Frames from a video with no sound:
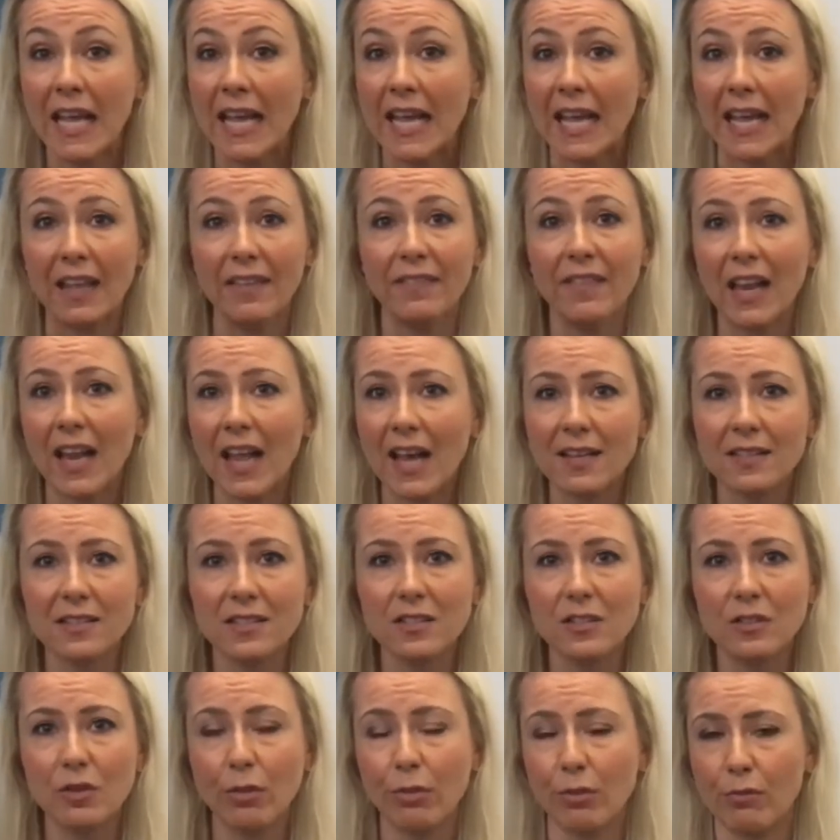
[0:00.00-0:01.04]
in the
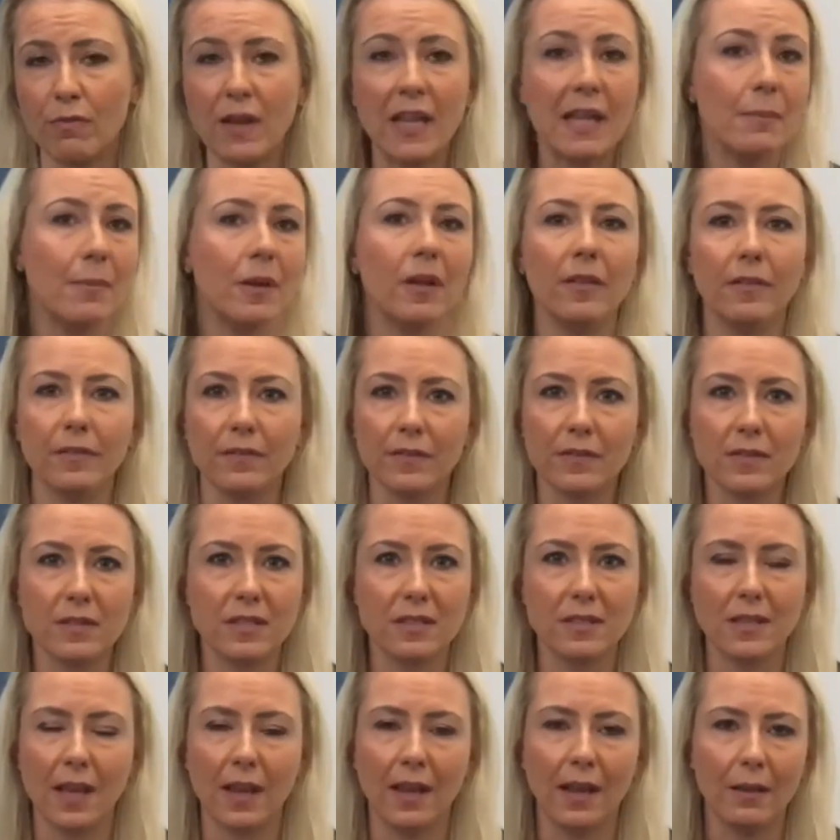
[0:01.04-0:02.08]
last 3
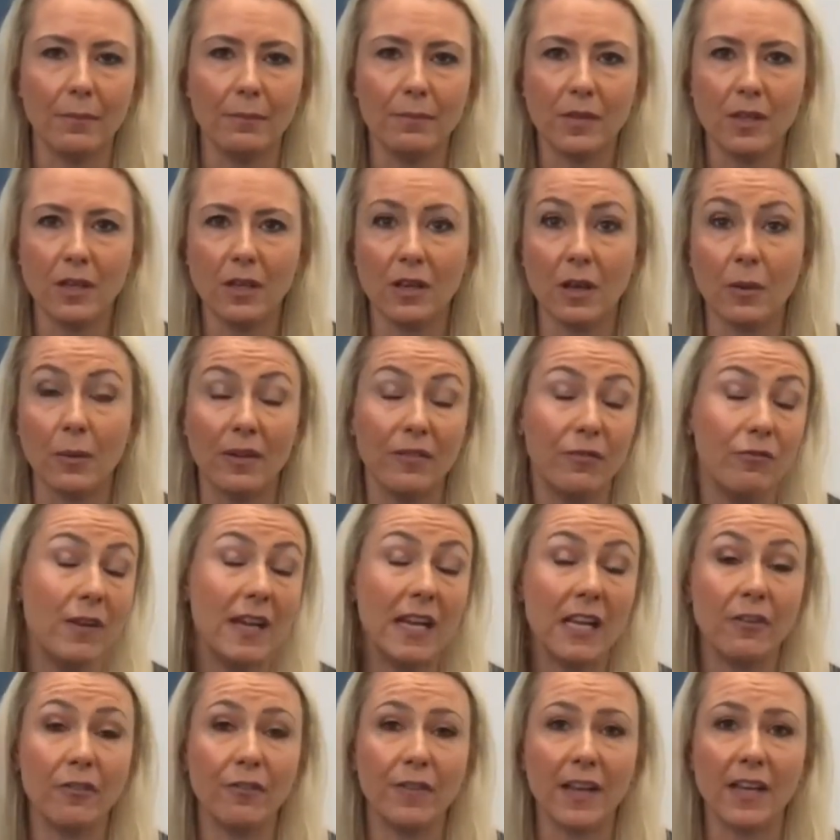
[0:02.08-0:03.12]
months, you know, I
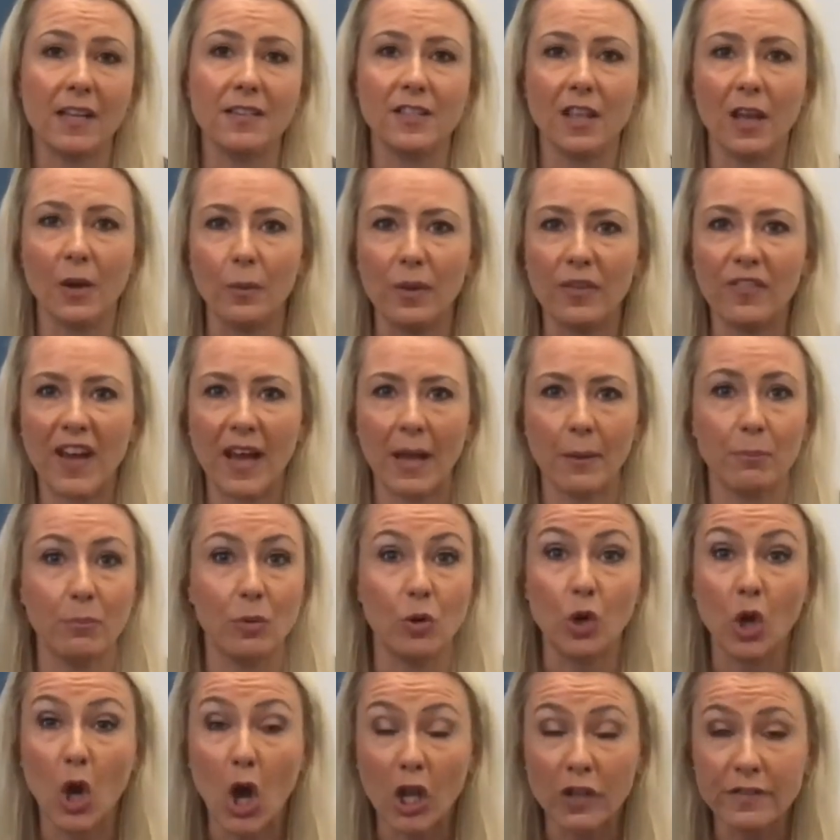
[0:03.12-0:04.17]
really feel as though we've had
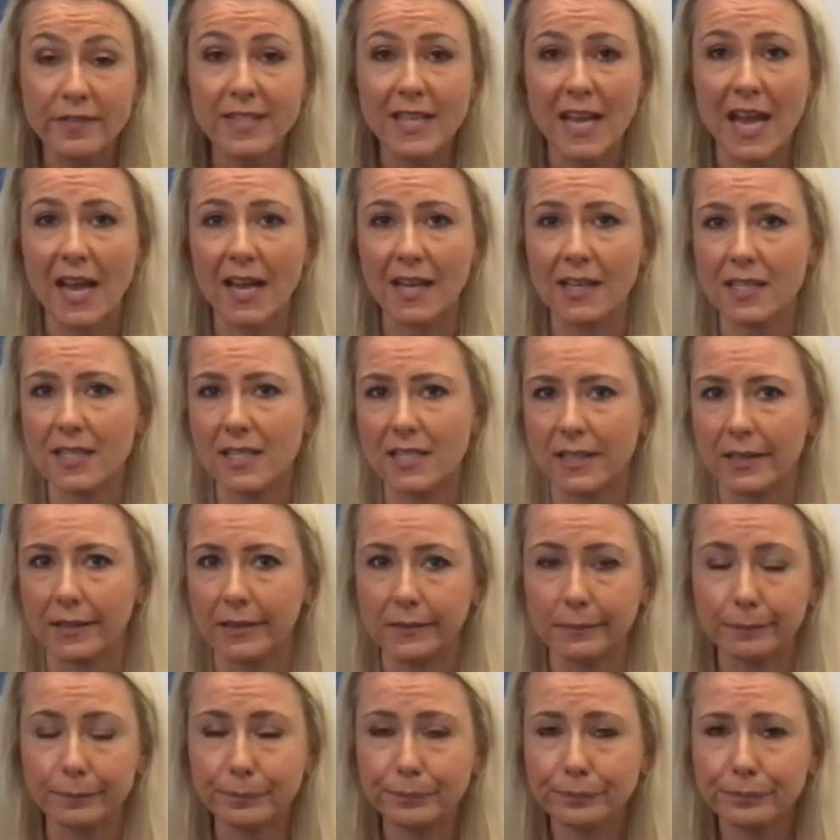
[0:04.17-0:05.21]
more contact
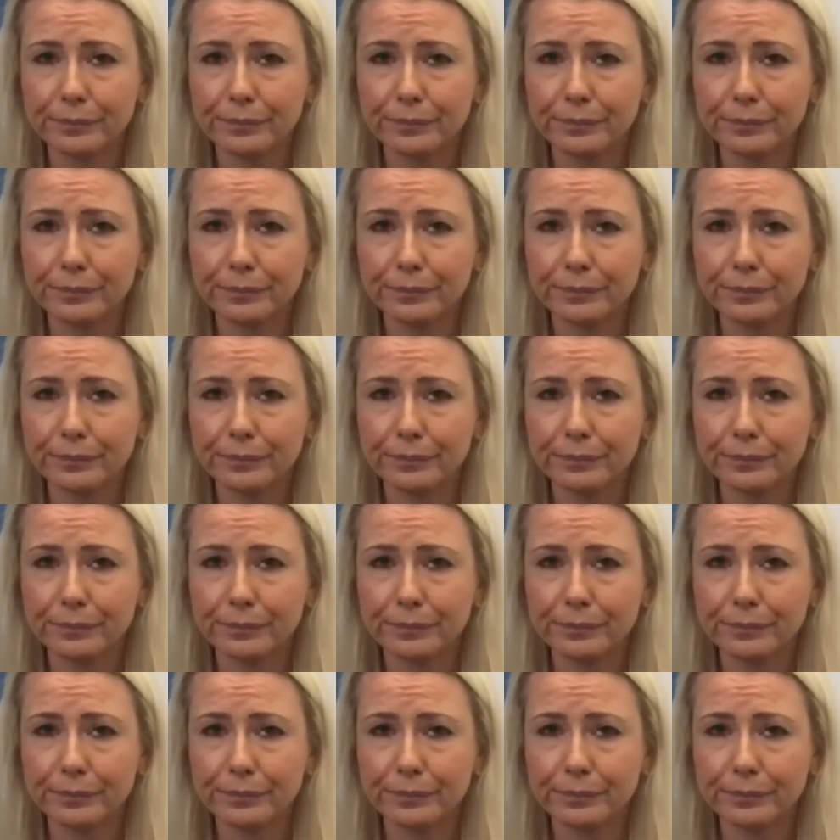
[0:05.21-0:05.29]
and